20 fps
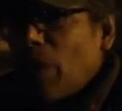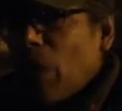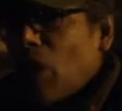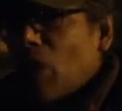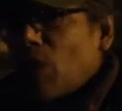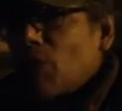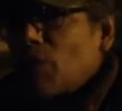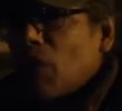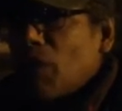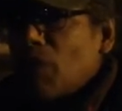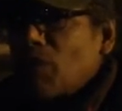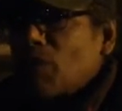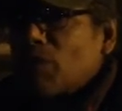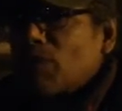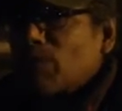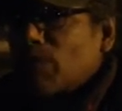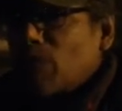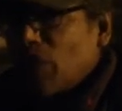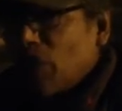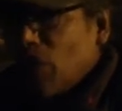parks up
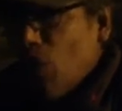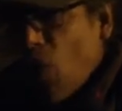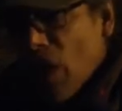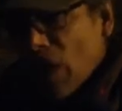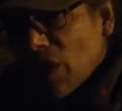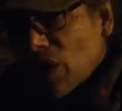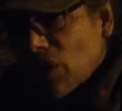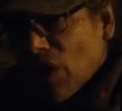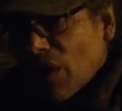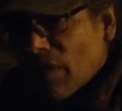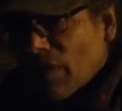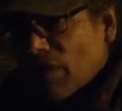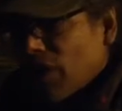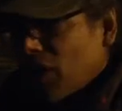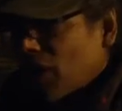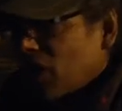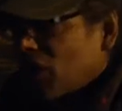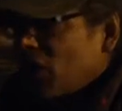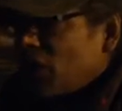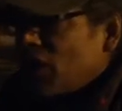and denies
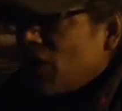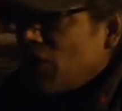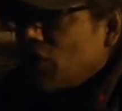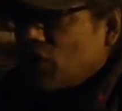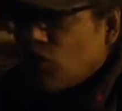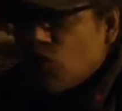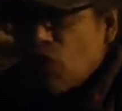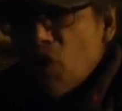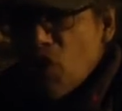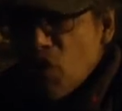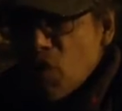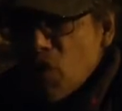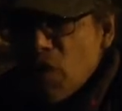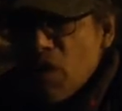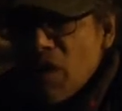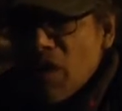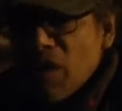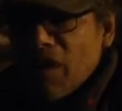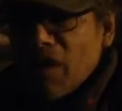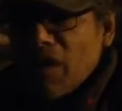something, it's true,
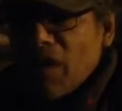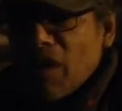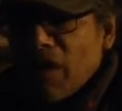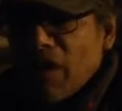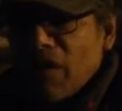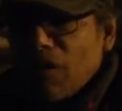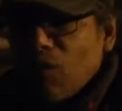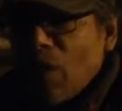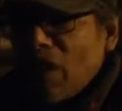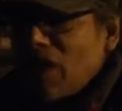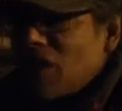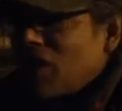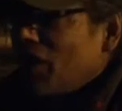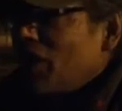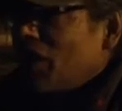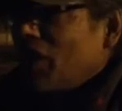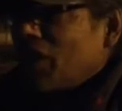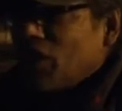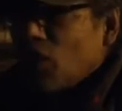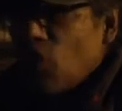yeah? When
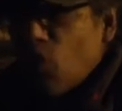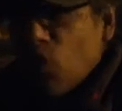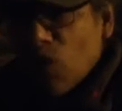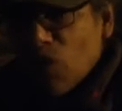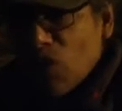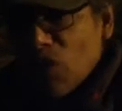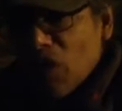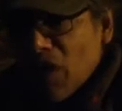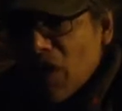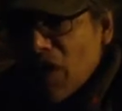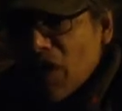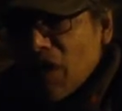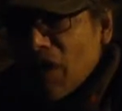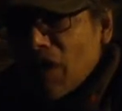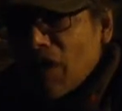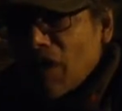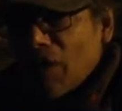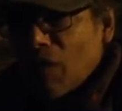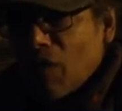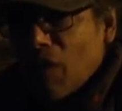she ignores it,
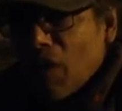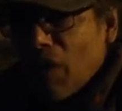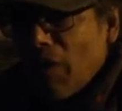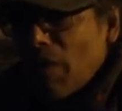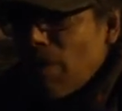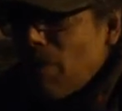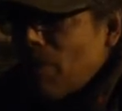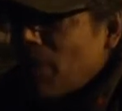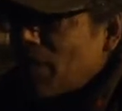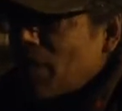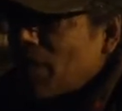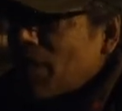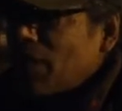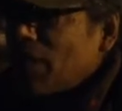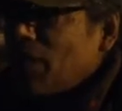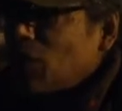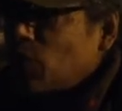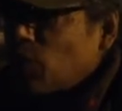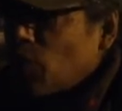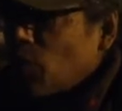right,
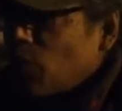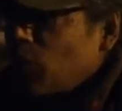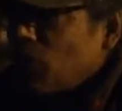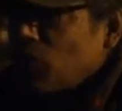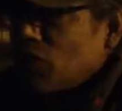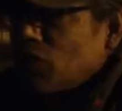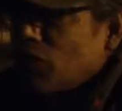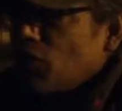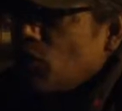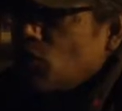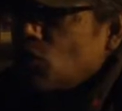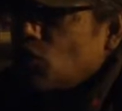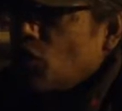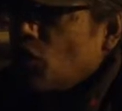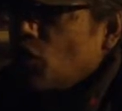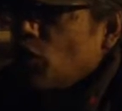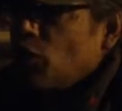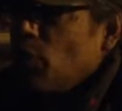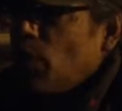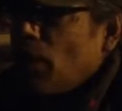it's probably still
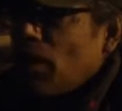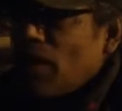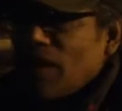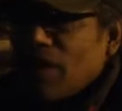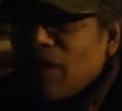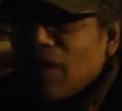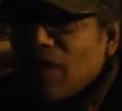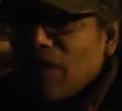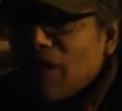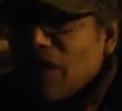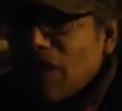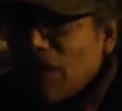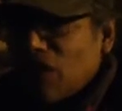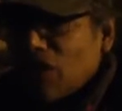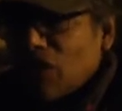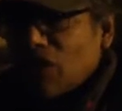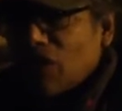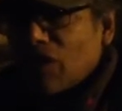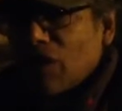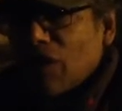true, but it's
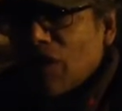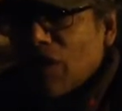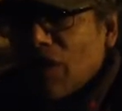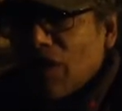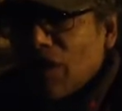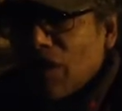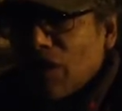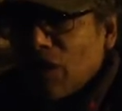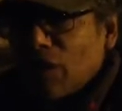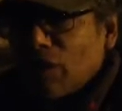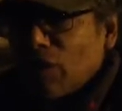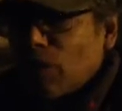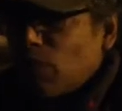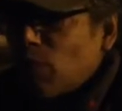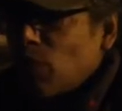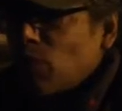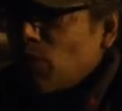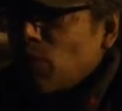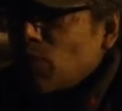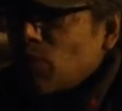less of a
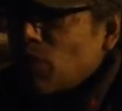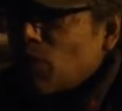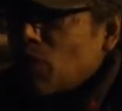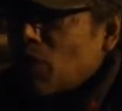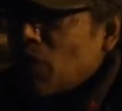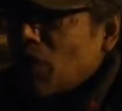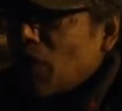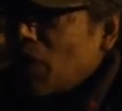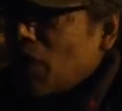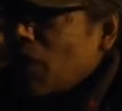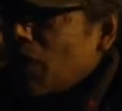problem to her.